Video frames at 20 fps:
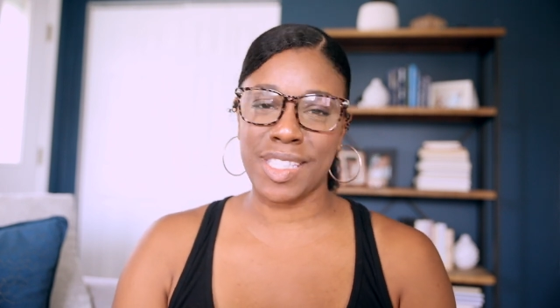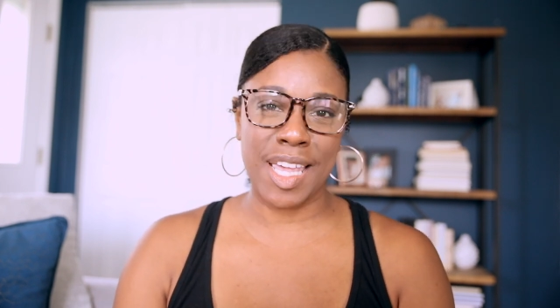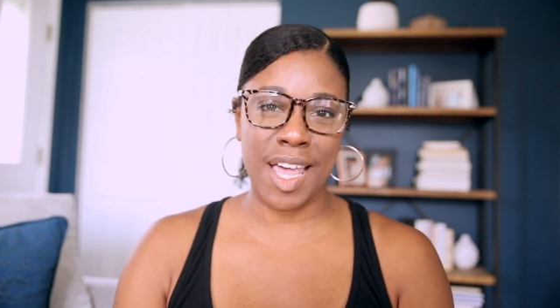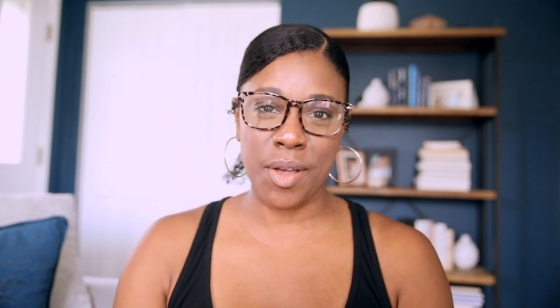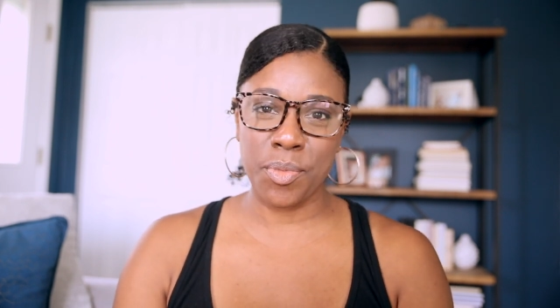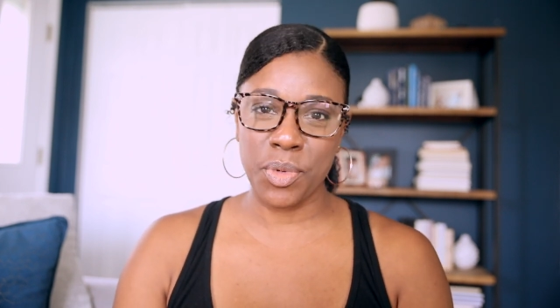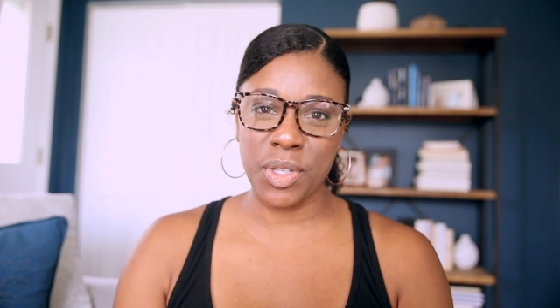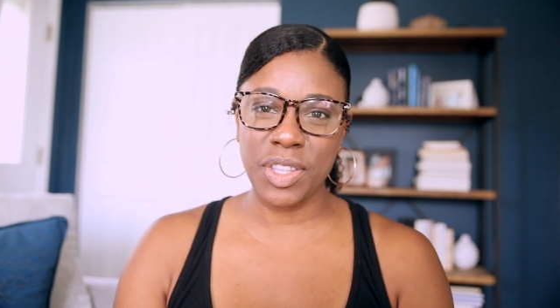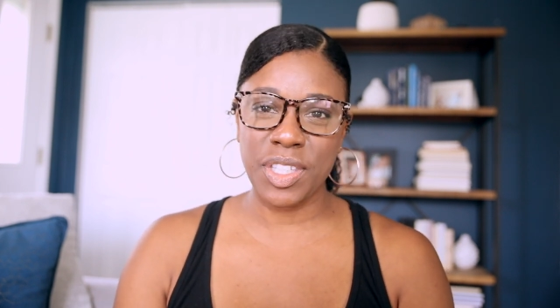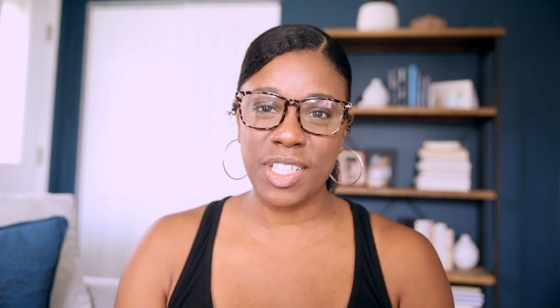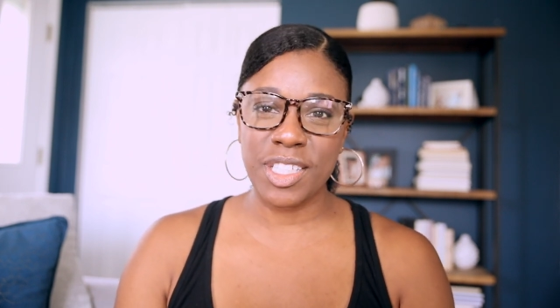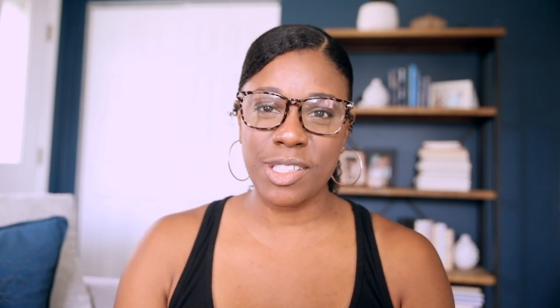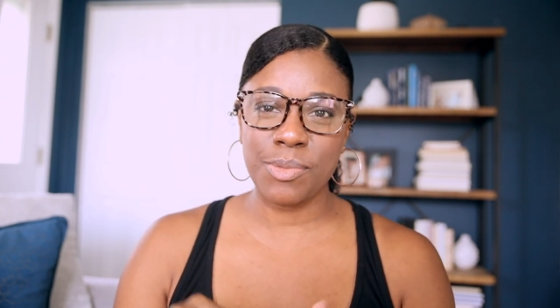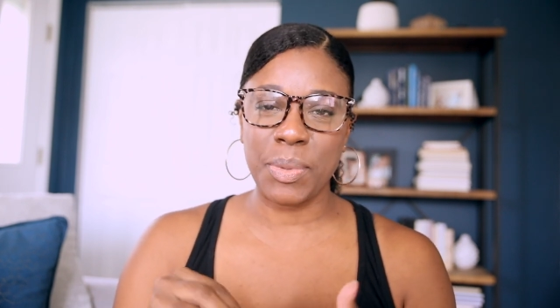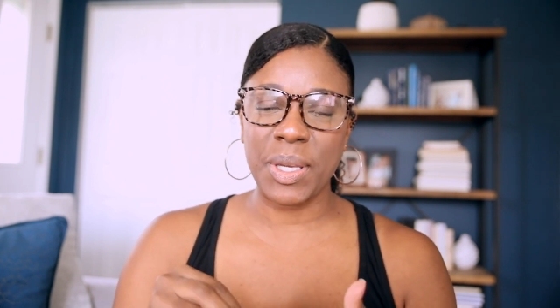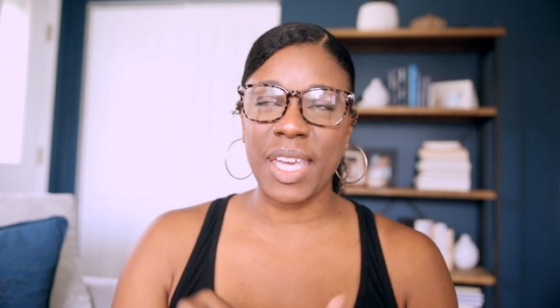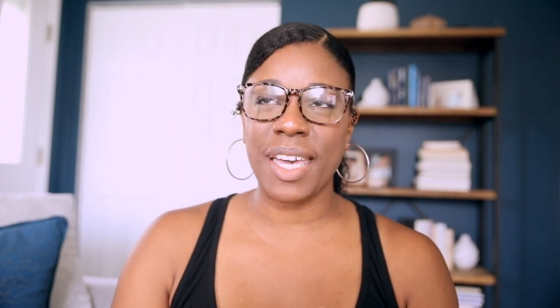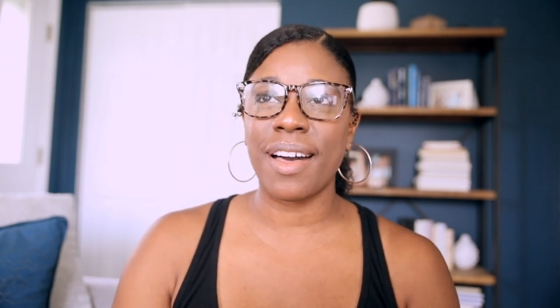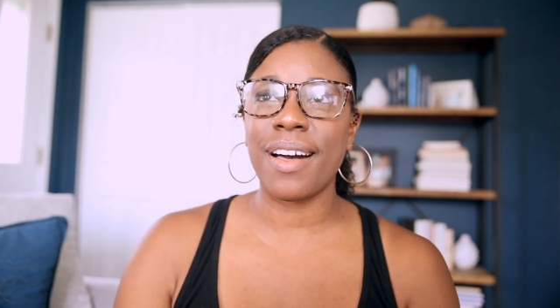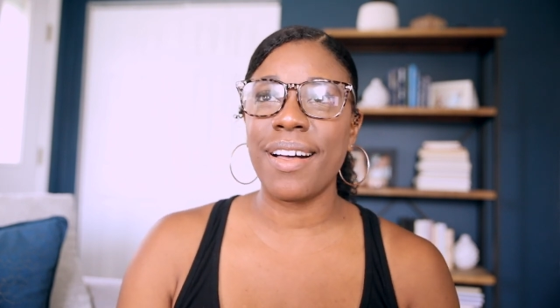time with this
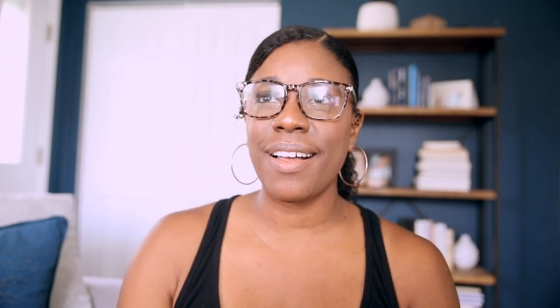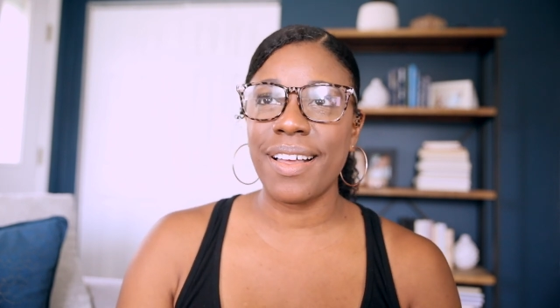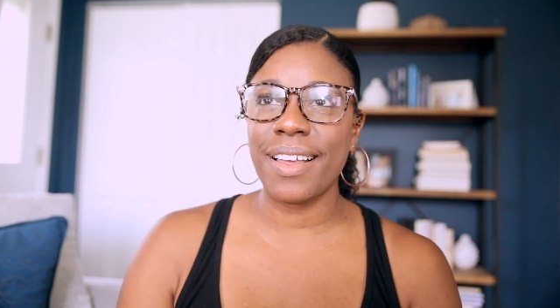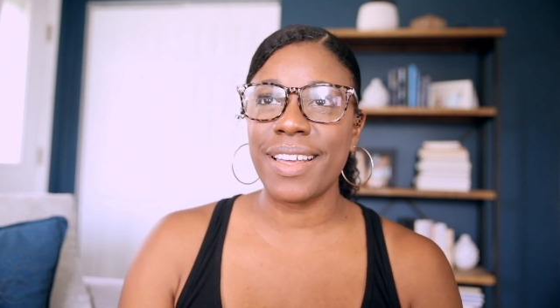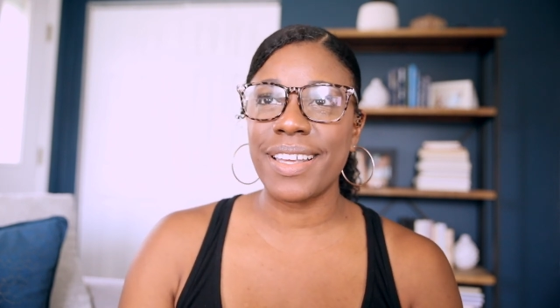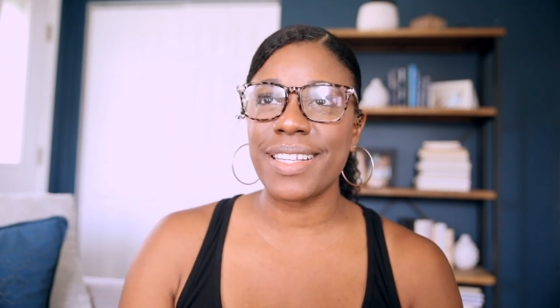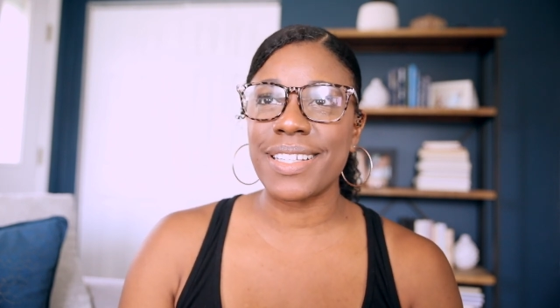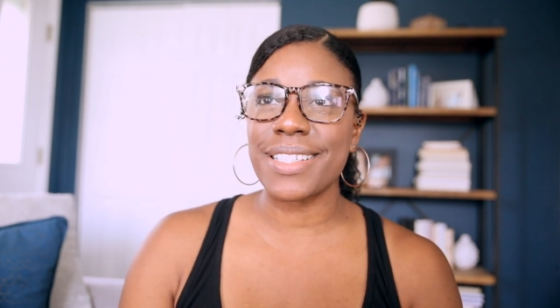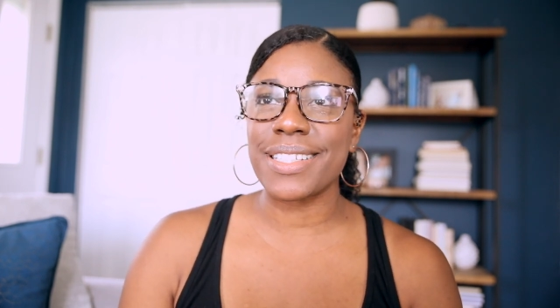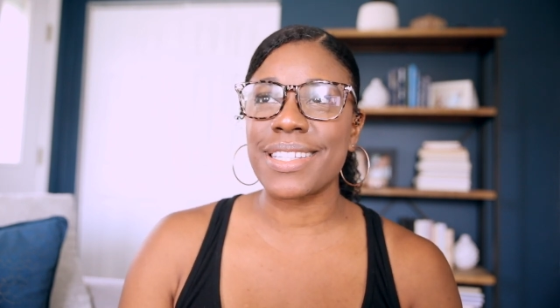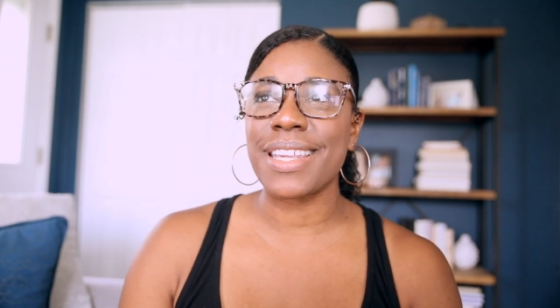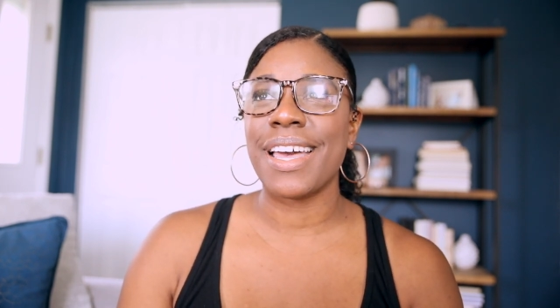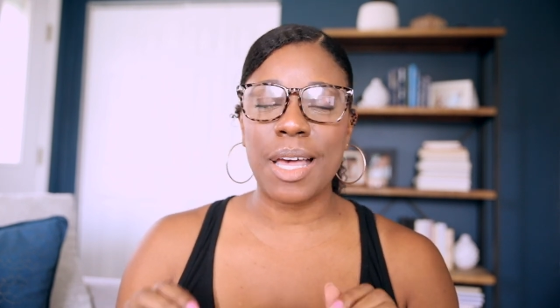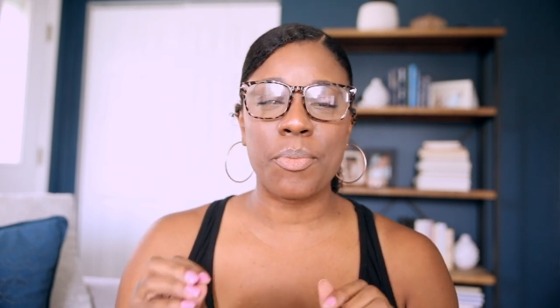because